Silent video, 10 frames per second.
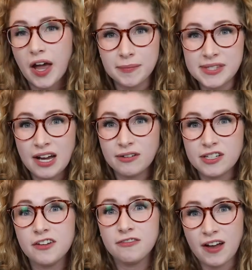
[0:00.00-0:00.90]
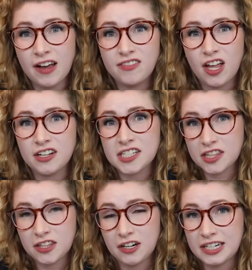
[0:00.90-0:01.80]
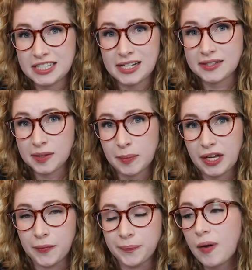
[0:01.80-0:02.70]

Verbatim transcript: Comes out to $5.30 a meal.